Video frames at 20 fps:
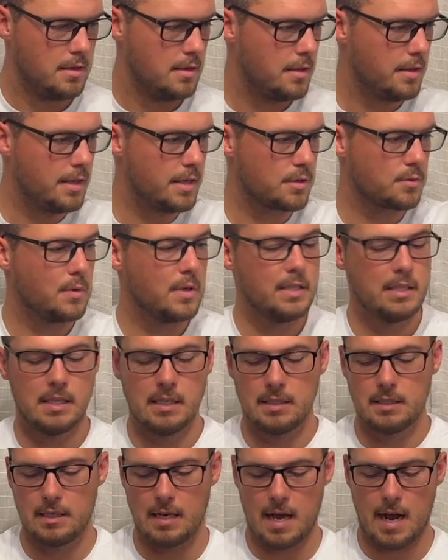This one
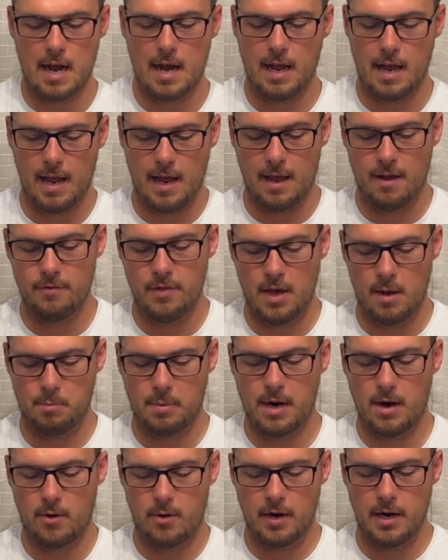does not have that
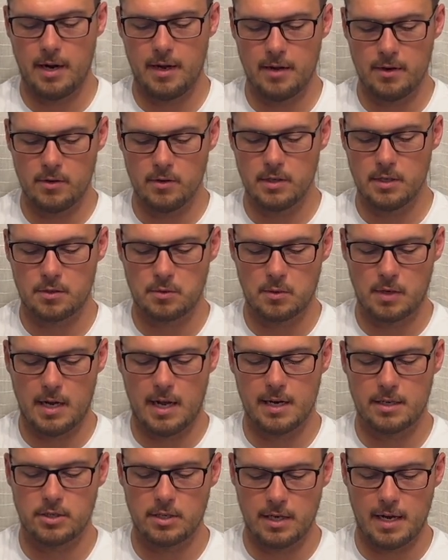power handle. This one
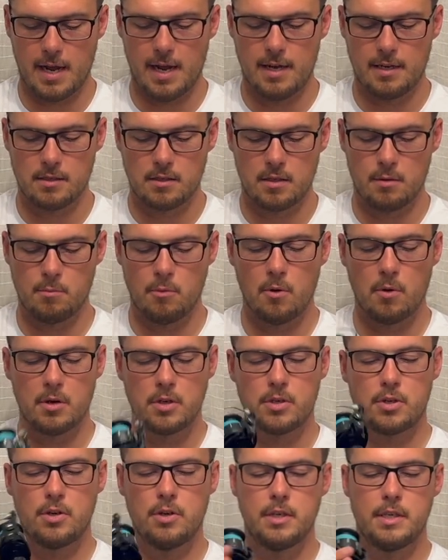actually has the
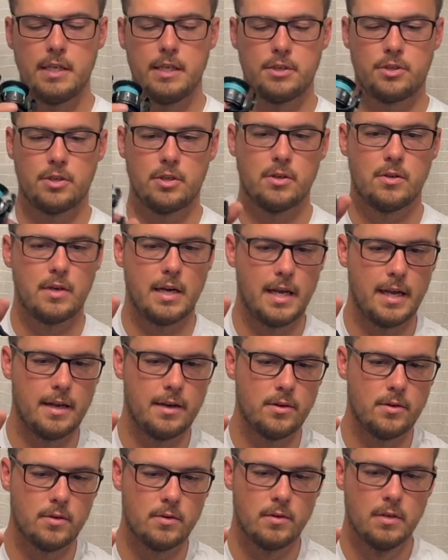more traditional
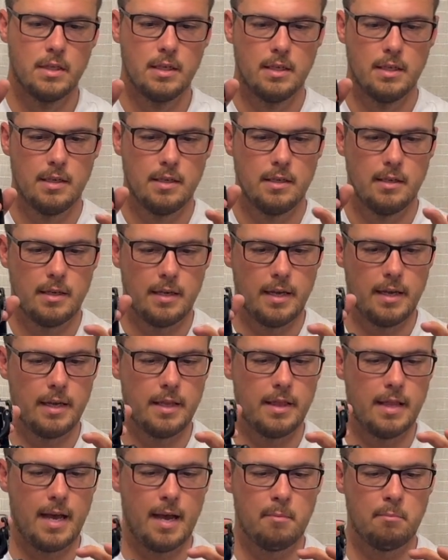handle
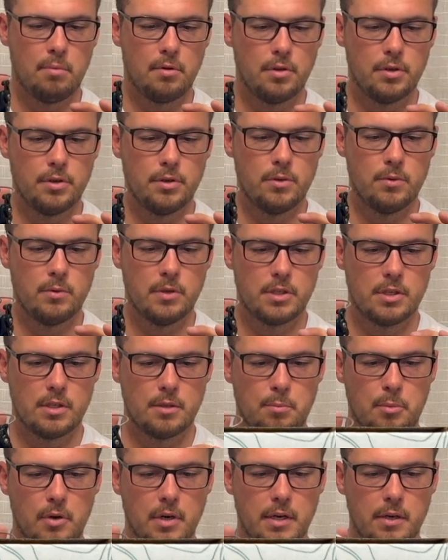in that blue, which is
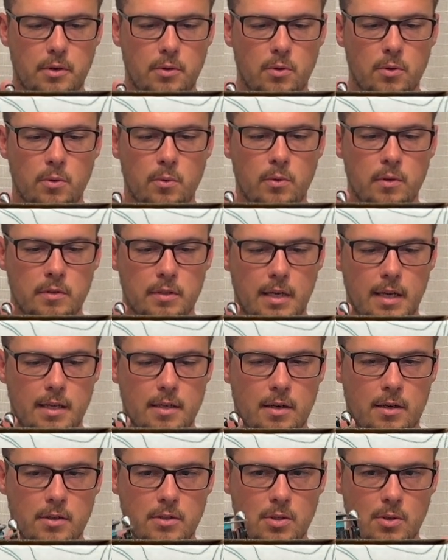pretty cool.
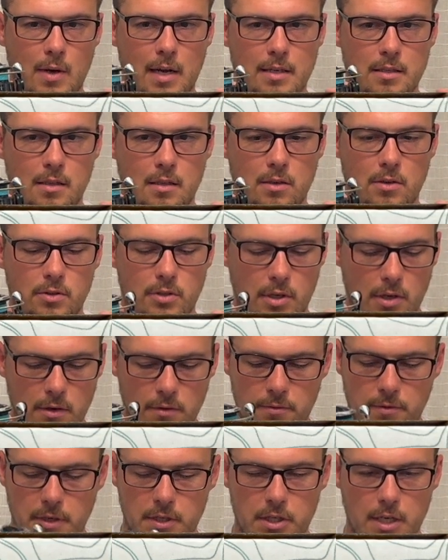It also has a little
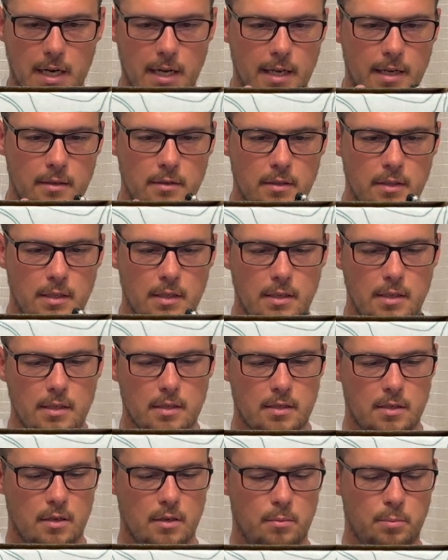toadfish on it.
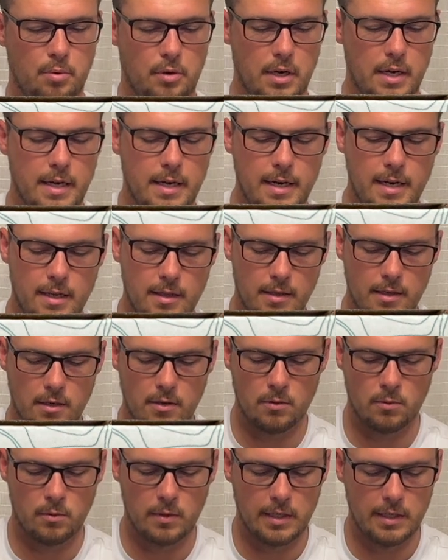So pretty neat
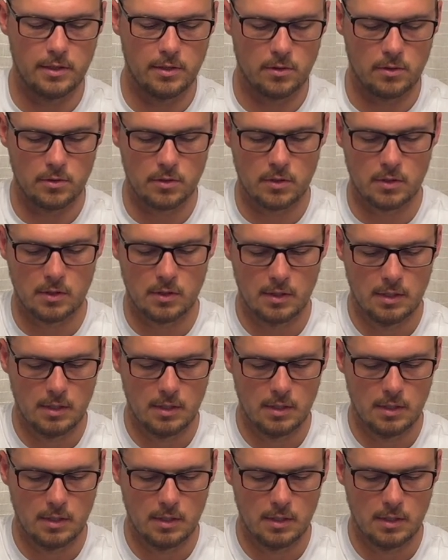little reels.